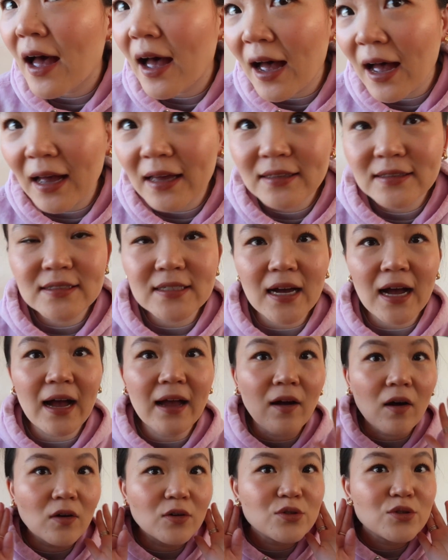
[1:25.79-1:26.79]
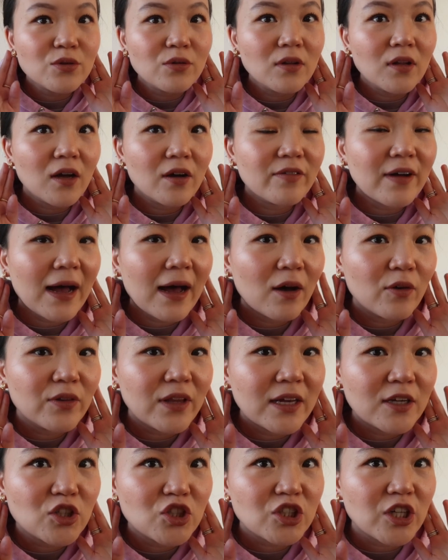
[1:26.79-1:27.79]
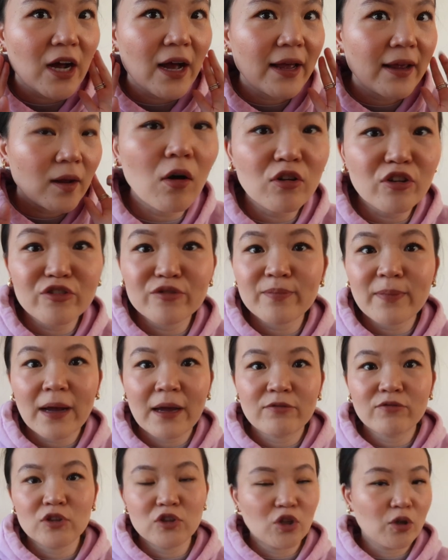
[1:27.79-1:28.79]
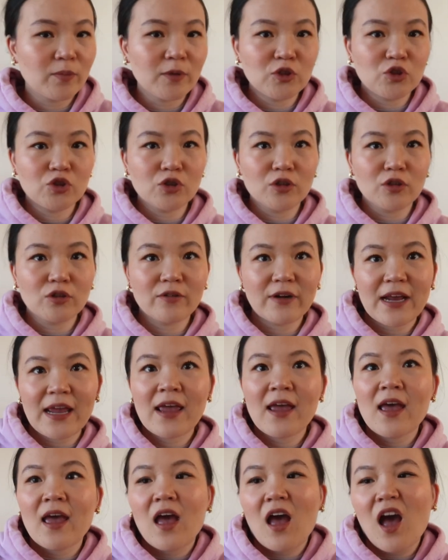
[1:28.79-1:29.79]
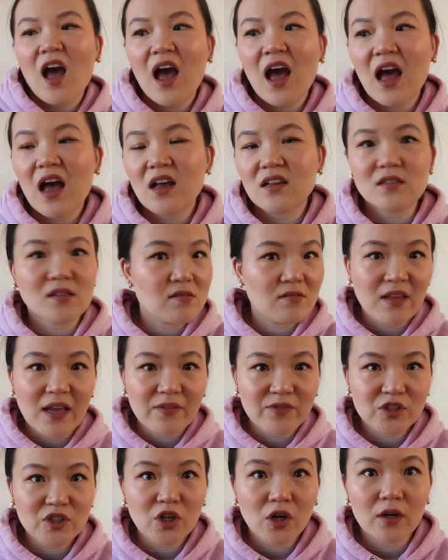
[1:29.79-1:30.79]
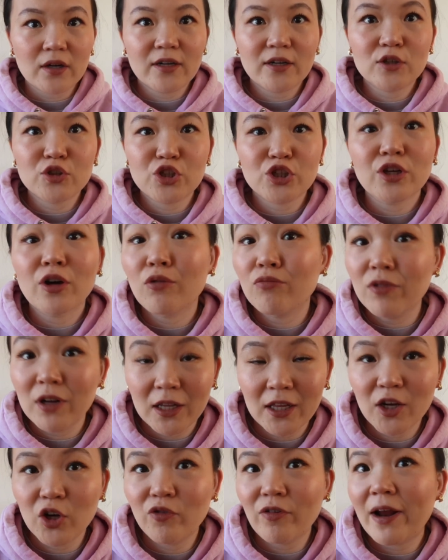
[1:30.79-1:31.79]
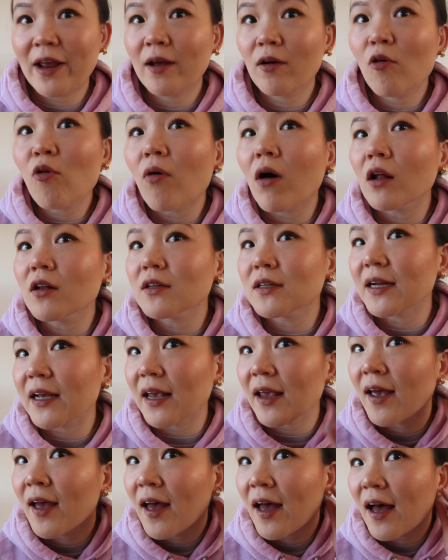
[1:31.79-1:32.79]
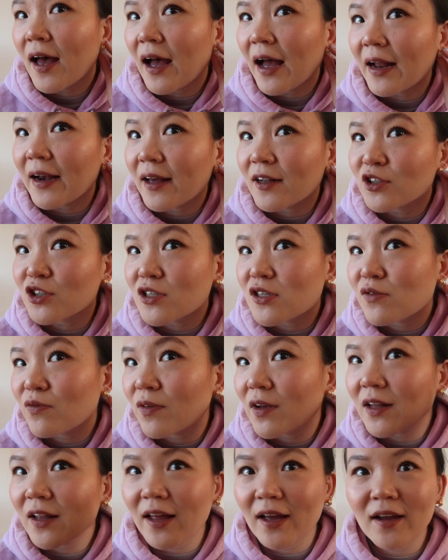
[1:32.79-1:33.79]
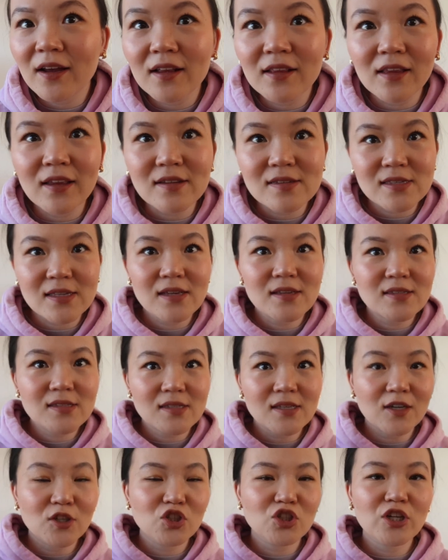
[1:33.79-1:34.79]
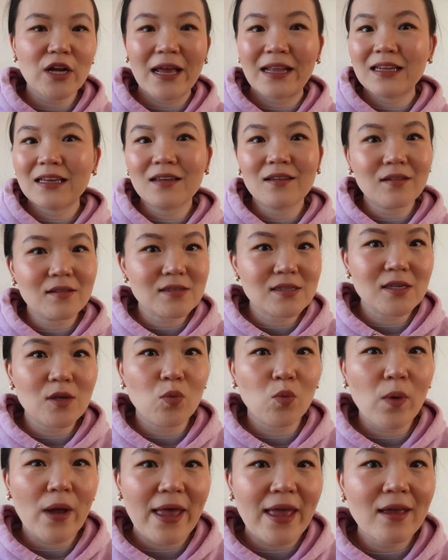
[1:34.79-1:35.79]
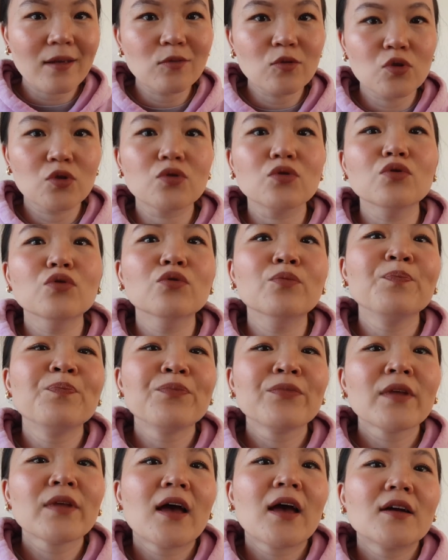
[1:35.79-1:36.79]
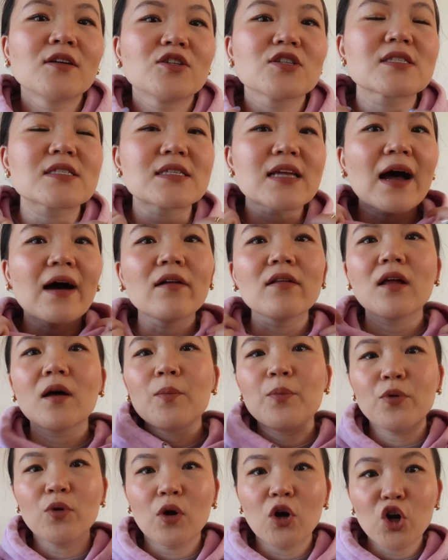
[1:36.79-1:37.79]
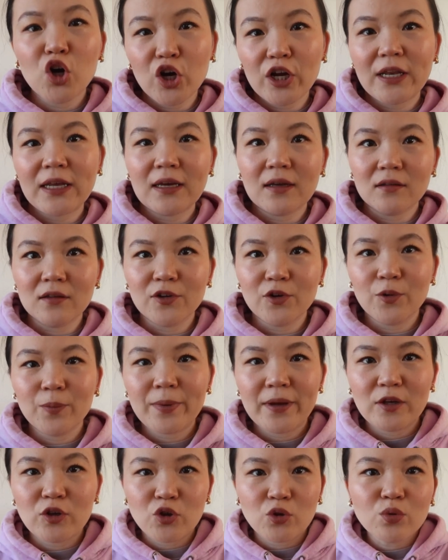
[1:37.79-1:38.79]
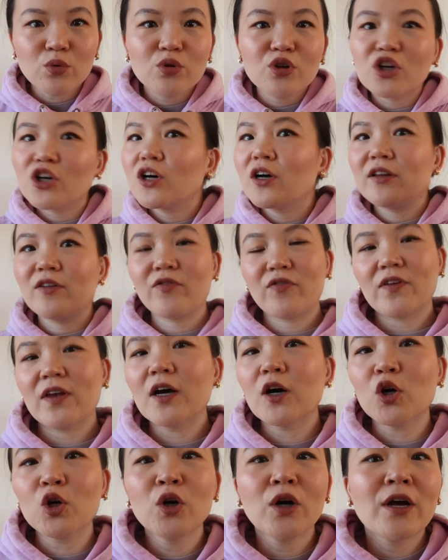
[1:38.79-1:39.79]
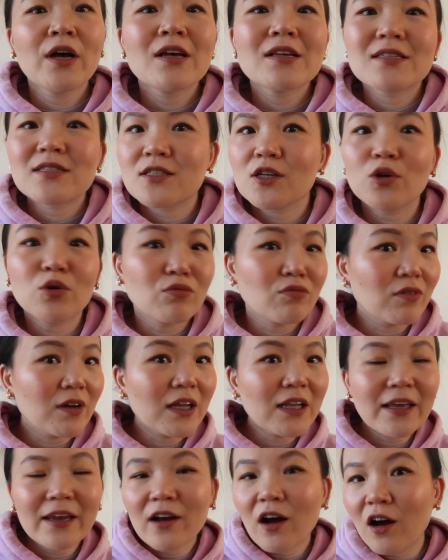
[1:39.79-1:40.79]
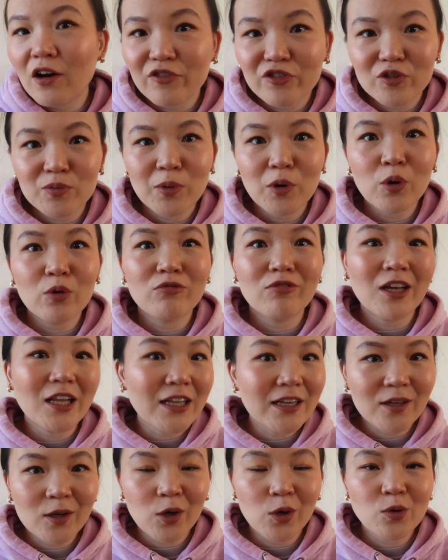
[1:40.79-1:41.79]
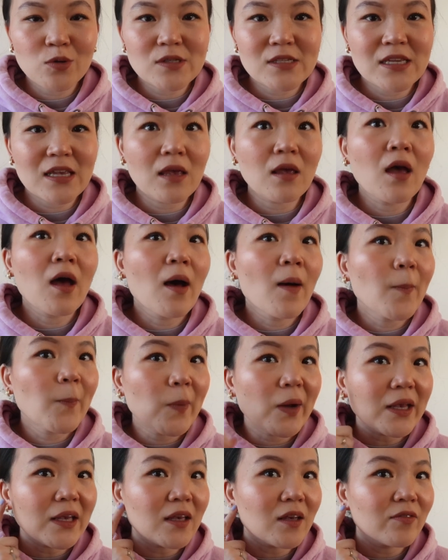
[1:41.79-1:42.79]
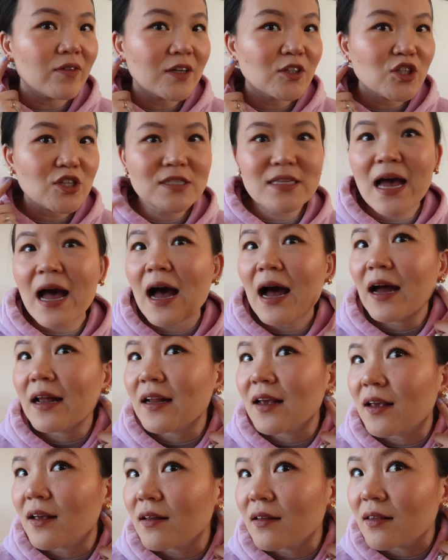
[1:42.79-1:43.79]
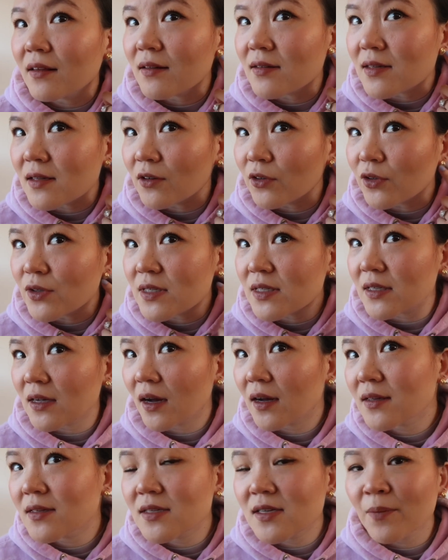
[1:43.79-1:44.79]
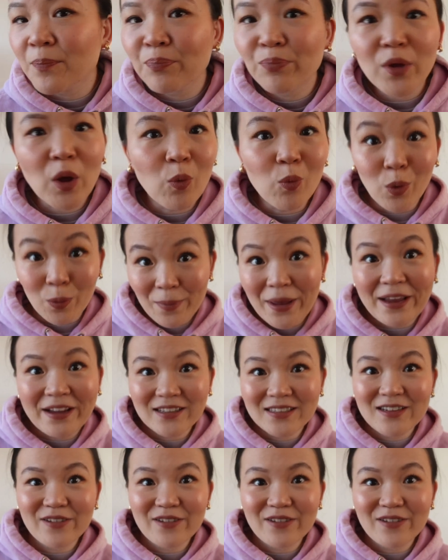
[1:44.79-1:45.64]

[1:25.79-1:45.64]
And I also love how they shine. All of my Fedoma jewelry has never tarnished, really great quality, and I just feel like this is such an easy way to just style up your hoodie a little bit. You could feel still really comfortable, really cozy, but even just adding these little studs will make a